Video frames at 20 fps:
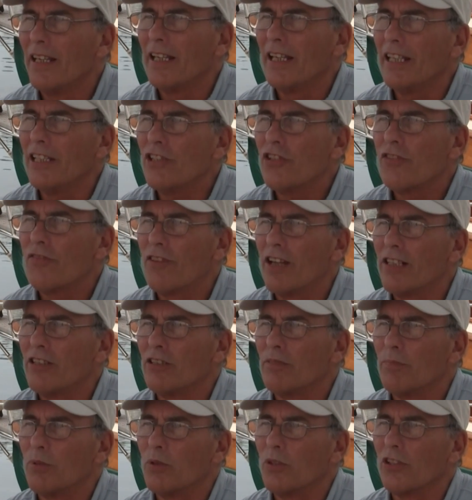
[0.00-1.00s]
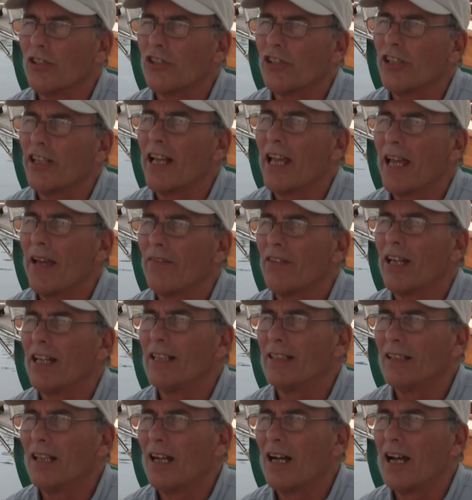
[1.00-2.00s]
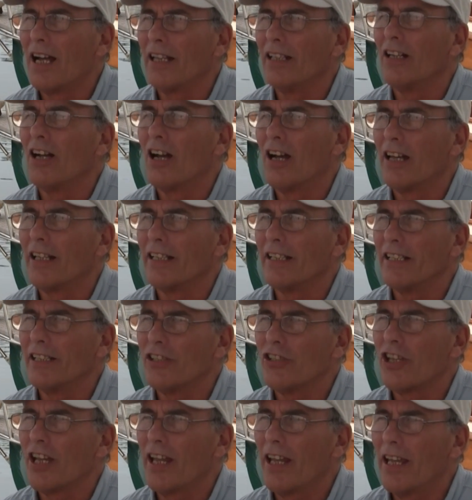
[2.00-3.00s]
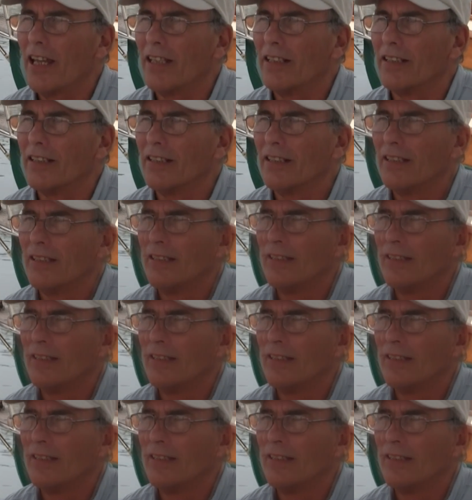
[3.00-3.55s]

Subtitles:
Each fender board should have a line on each end.